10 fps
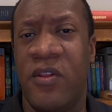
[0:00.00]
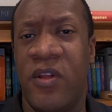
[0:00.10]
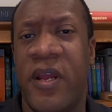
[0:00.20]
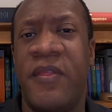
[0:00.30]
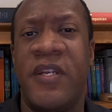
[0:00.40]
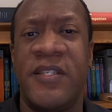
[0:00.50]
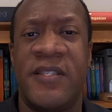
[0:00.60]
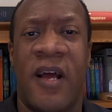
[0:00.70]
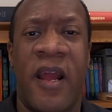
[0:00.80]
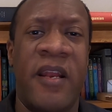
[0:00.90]
a look at the
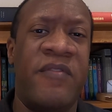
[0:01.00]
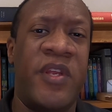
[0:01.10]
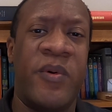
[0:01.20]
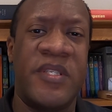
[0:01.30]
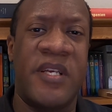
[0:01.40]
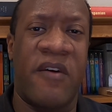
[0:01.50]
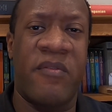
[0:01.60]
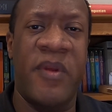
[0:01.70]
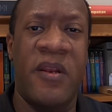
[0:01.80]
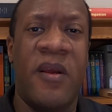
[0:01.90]
design of the U.S.
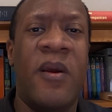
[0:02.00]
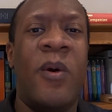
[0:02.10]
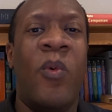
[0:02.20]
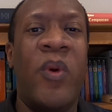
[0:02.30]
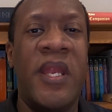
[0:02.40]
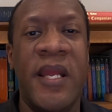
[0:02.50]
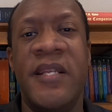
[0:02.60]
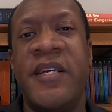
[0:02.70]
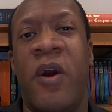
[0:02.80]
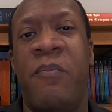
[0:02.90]
government, we
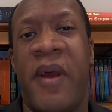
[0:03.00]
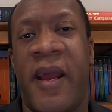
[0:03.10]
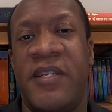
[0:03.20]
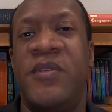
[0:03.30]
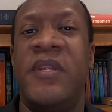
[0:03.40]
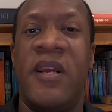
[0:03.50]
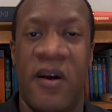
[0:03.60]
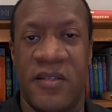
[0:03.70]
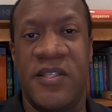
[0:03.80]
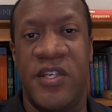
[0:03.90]
need to go back to the
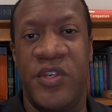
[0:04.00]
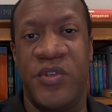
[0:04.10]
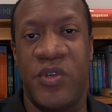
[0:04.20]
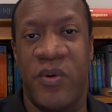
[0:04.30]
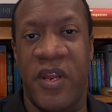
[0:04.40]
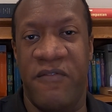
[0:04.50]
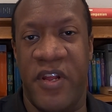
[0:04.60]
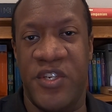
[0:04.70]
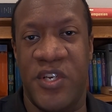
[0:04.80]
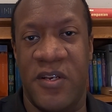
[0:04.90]
Constitutional
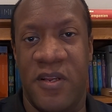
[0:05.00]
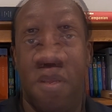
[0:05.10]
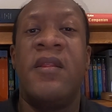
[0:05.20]
Convention.